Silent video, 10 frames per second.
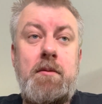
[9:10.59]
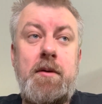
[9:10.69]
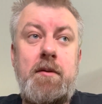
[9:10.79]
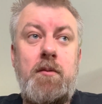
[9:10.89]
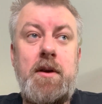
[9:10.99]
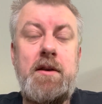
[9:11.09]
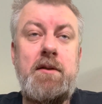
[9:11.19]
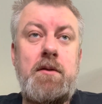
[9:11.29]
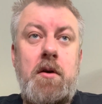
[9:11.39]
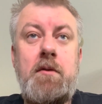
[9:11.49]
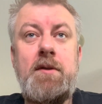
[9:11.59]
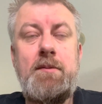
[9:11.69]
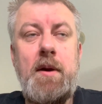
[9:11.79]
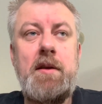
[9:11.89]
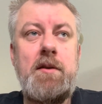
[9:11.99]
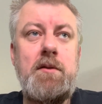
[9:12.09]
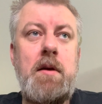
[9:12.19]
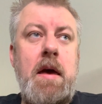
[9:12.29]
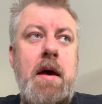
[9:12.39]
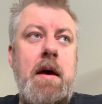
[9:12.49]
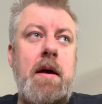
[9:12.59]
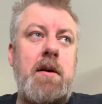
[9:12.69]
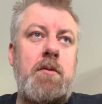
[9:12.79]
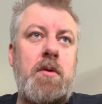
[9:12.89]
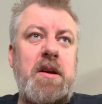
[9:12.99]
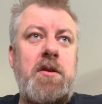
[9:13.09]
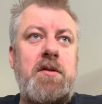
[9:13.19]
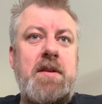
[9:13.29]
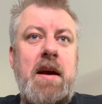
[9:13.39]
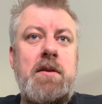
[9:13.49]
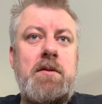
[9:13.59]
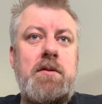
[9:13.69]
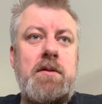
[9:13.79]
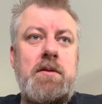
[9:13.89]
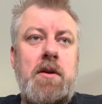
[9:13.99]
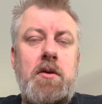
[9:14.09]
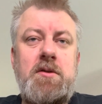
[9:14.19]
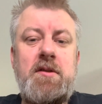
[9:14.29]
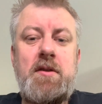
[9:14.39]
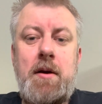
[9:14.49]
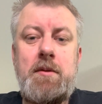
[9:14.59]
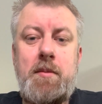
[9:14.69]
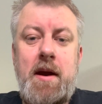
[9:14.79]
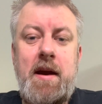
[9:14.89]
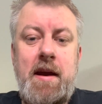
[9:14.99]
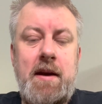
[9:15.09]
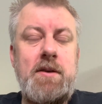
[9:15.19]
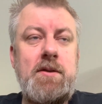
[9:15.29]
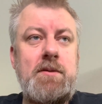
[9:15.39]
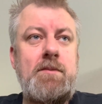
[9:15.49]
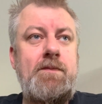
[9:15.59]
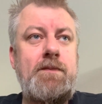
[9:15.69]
We didn't overspend, and we used that low interest home to pay ahead, and